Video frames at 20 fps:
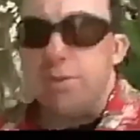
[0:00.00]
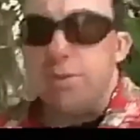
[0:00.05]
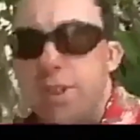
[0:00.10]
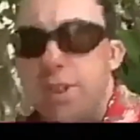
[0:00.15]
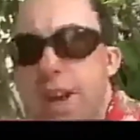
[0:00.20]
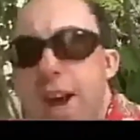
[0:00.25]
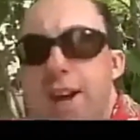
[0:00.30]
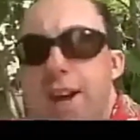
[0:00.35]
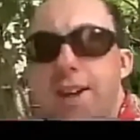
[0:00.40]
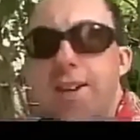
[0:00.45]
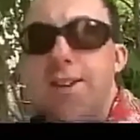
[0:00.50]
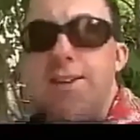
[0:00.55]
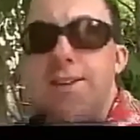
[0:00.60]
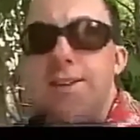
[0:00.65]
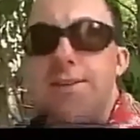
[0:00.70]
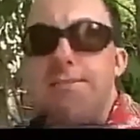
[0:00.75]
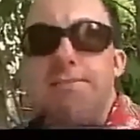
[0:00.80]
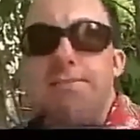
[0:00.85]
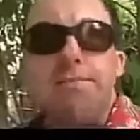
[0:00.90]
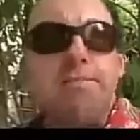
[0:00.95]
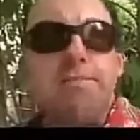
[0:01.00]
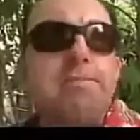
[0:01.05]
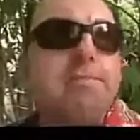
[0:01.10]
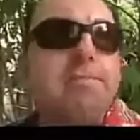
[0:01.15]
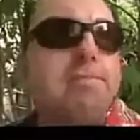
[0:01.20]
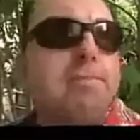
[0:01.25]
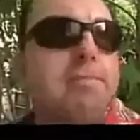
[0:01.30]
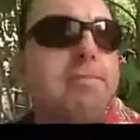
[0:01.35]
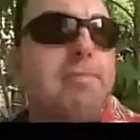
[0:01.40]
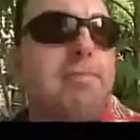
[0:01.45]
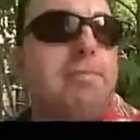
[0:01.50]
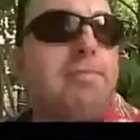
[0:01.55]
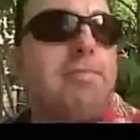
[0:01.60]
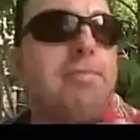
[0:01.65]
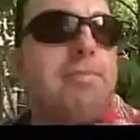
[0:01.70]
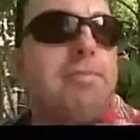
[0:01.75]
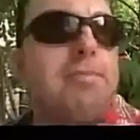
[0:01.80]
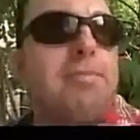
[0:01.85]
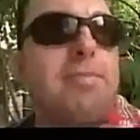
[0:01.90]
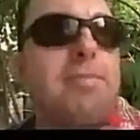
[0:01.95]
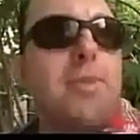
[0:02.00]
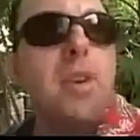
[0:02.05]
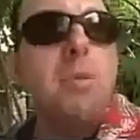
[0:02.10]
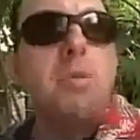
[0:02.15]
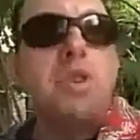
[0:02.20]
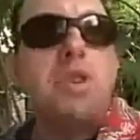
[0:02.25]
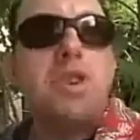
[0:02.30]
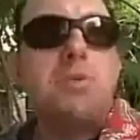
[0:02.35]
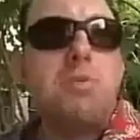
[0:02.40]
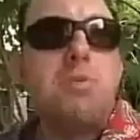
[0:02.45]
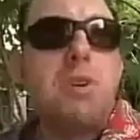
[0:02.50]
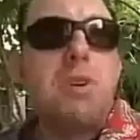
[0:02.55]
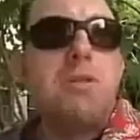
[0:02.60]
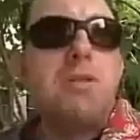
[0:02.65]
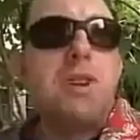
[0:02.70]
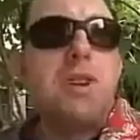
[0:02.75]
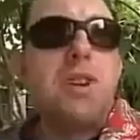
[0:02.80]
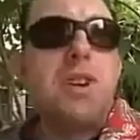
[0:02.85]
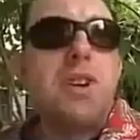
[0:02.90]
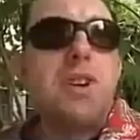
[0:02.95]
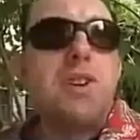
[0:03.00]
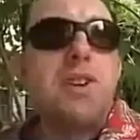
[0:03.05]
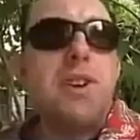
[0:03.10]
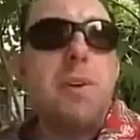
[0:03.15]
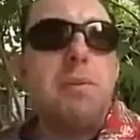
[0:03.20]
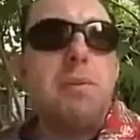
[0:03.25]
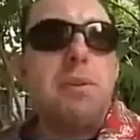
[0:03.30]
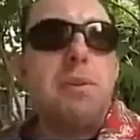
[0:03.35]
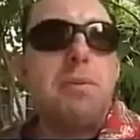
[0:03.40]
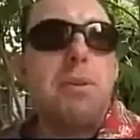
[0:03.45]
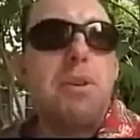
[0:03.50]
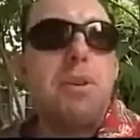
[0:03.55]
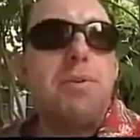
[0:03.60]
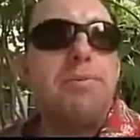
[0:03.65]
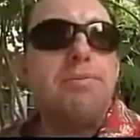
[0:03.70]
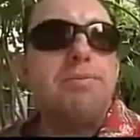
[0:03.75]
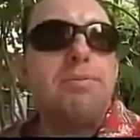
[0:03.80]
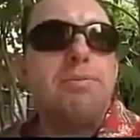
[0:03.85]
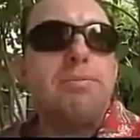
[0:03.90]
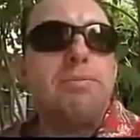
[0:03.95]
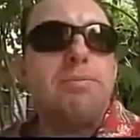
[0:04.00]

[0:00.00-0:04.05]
and khakis, which is perfectly acceptable.